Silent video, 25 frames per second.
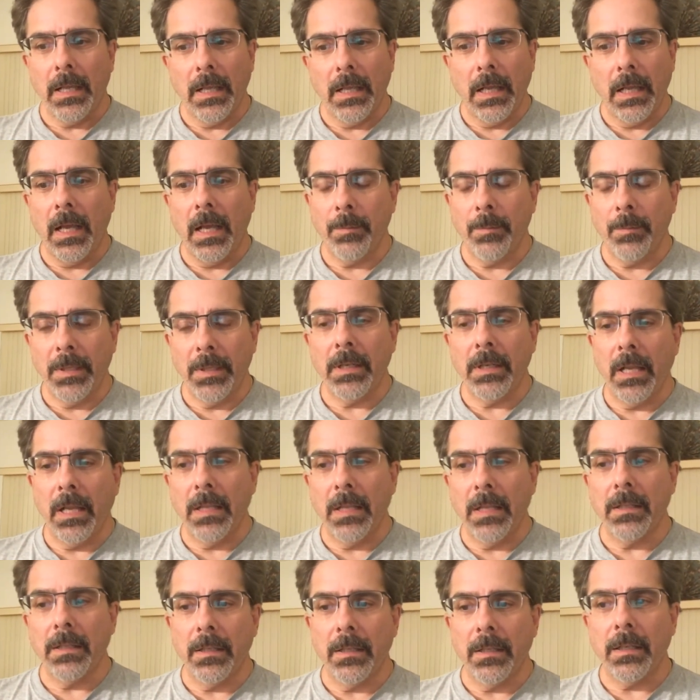I mean,
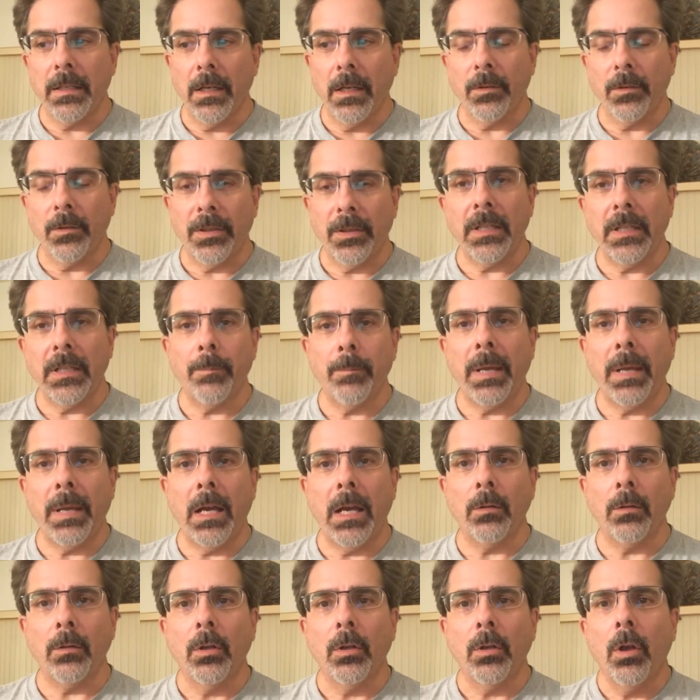and think
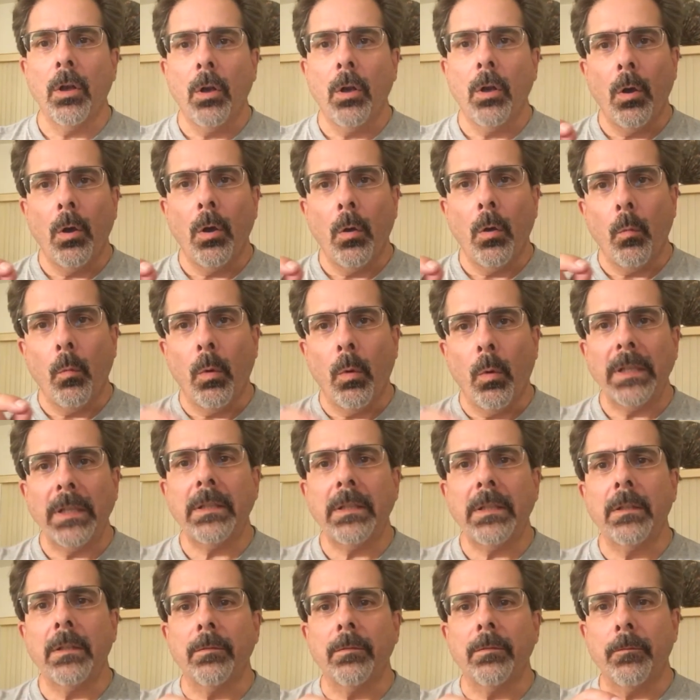about
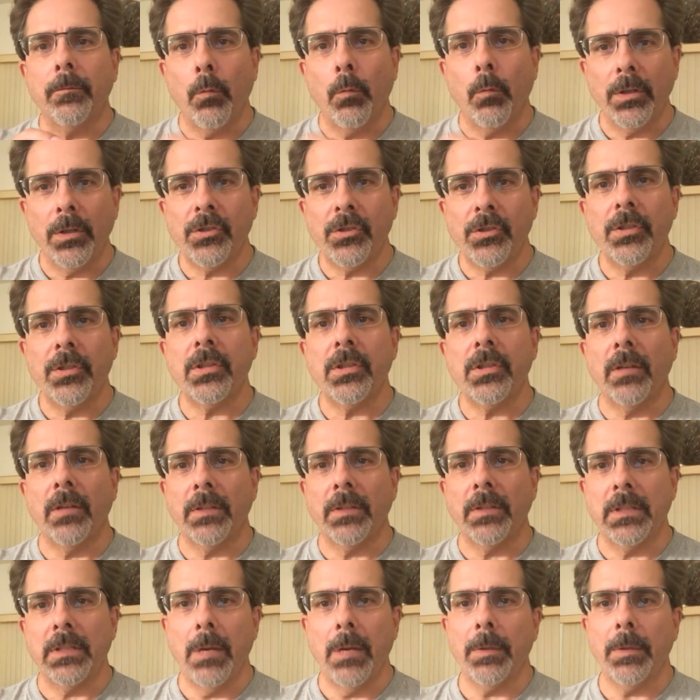what the fortunes of
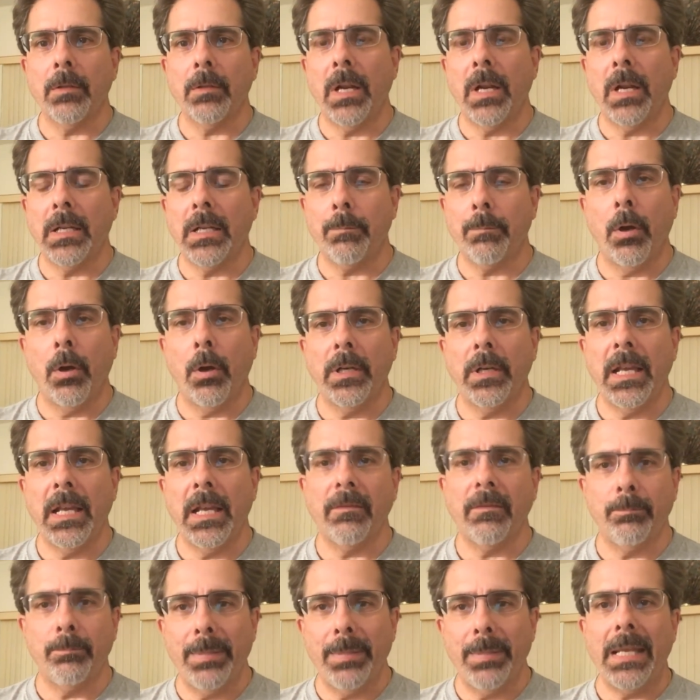the Democratic Party
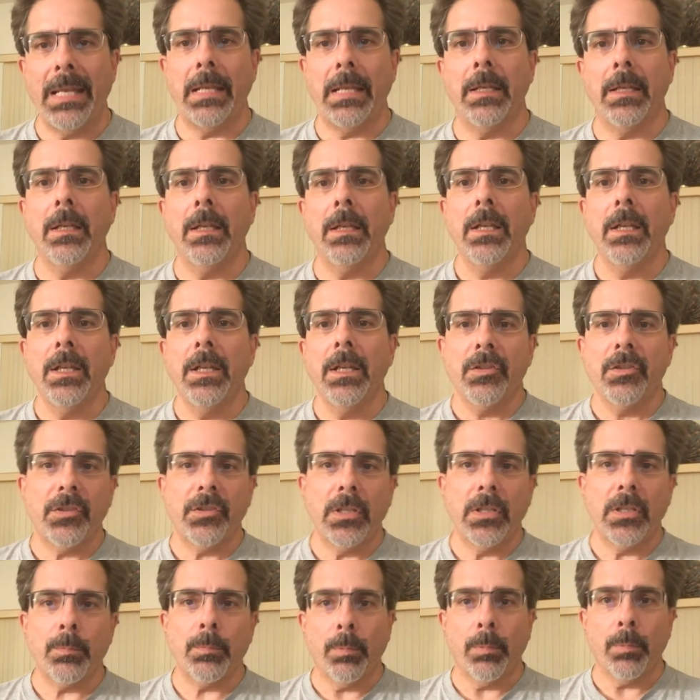have been
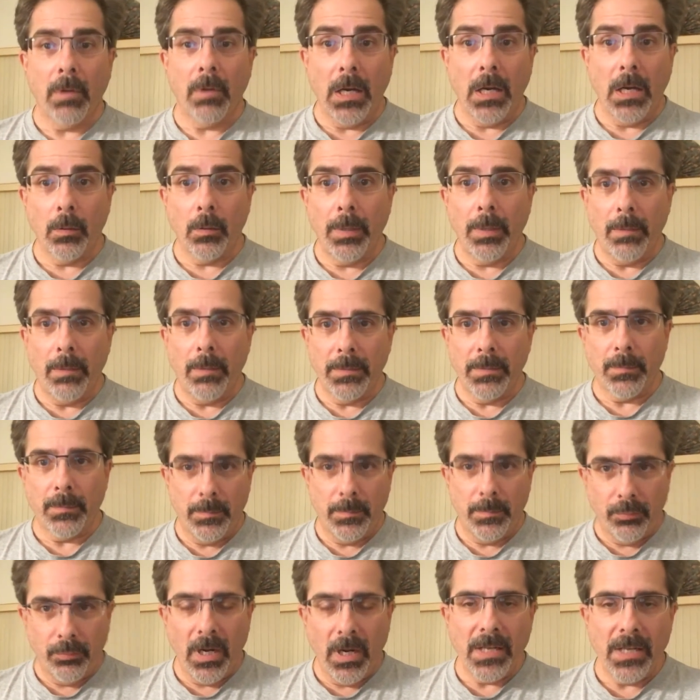since Barack Obama's
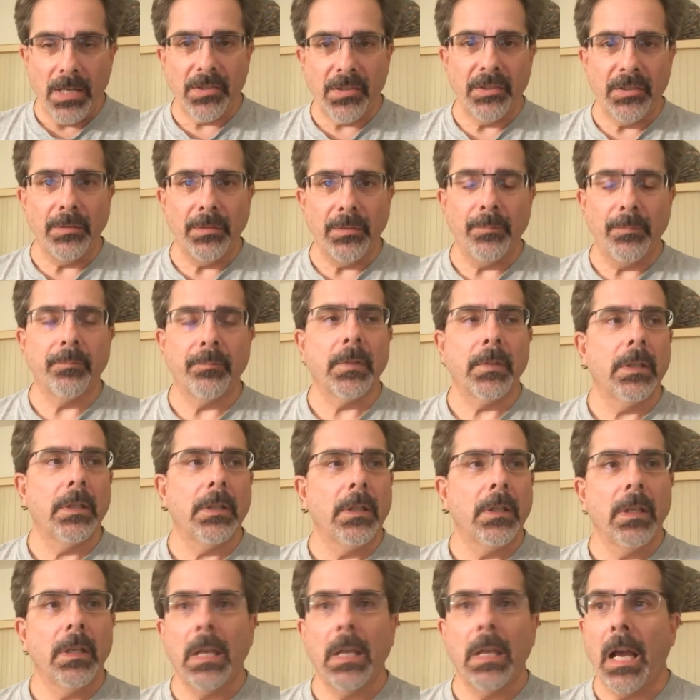been president.
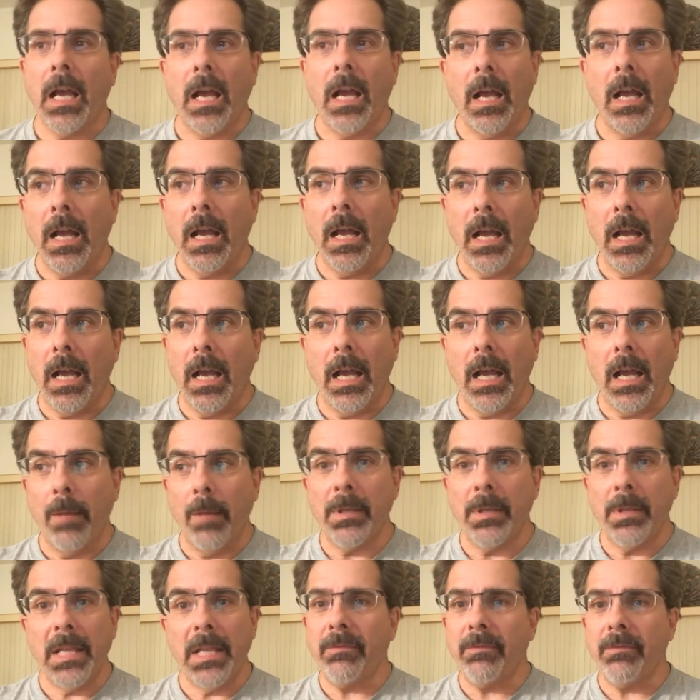I
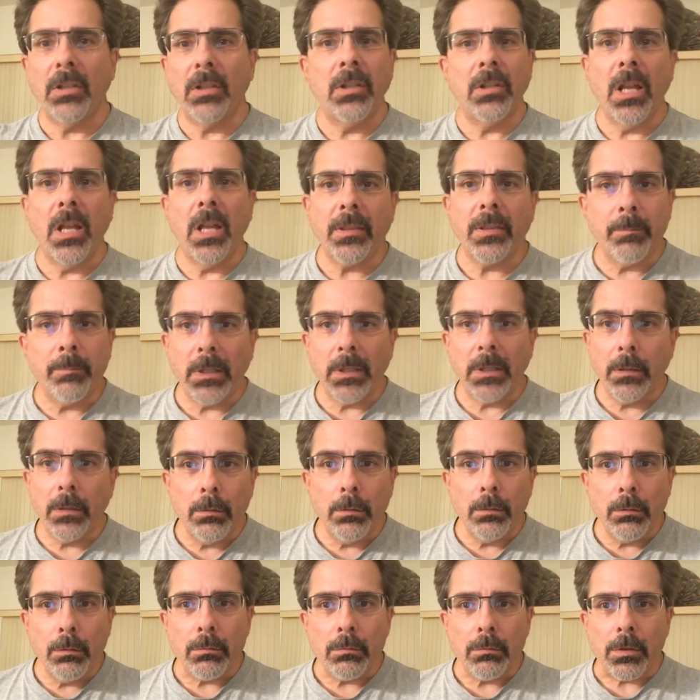mean, they've done nothing but
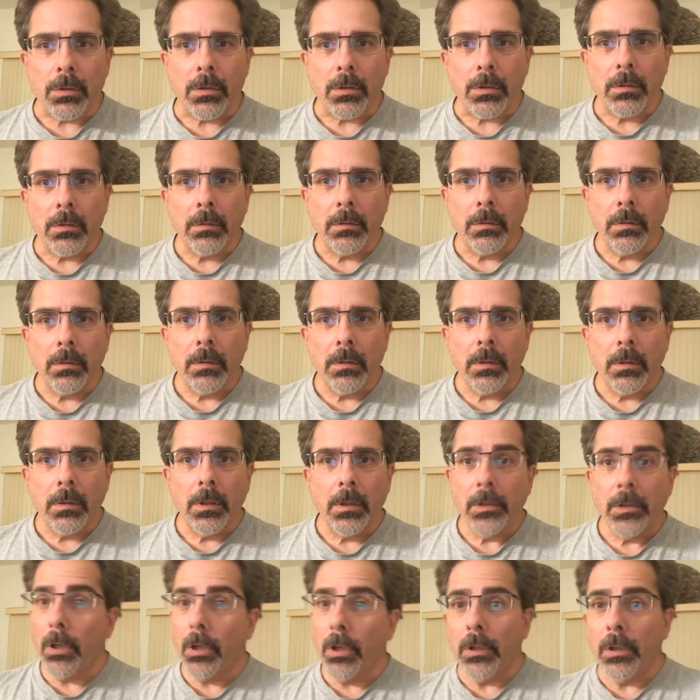lose.
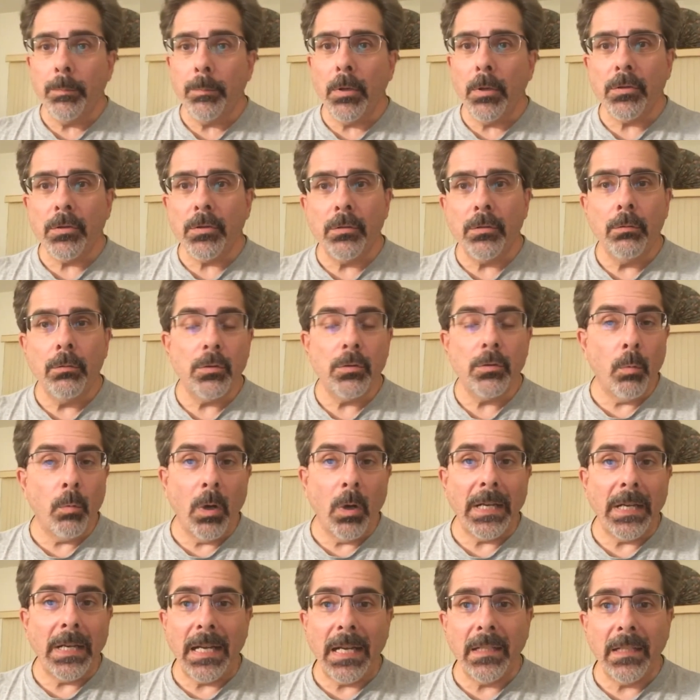The only person who's
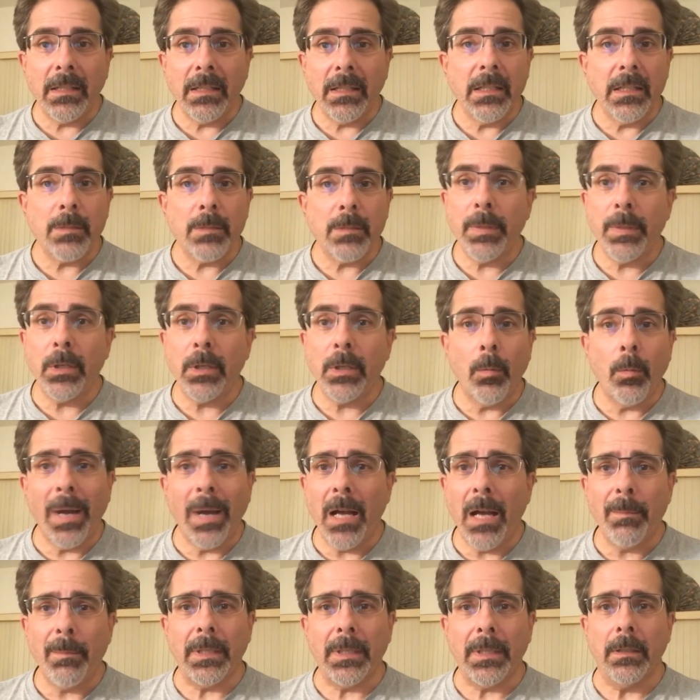won anything has been
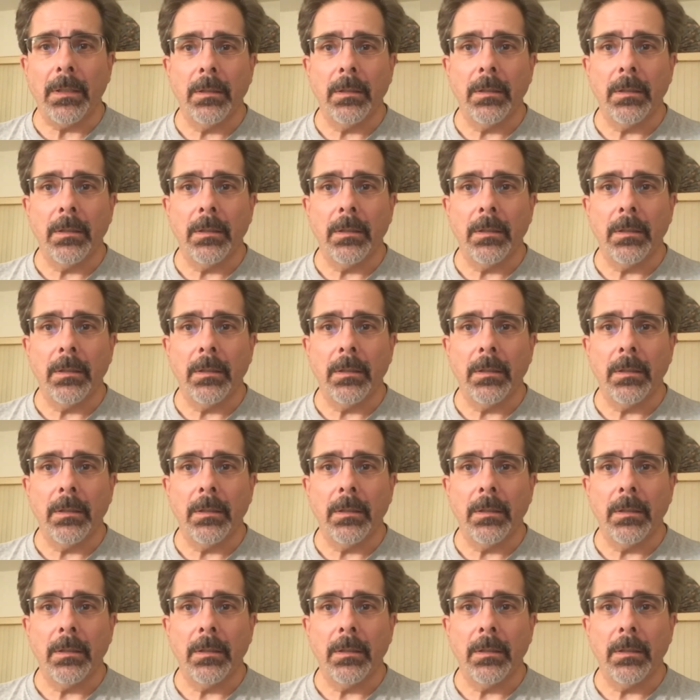Obama.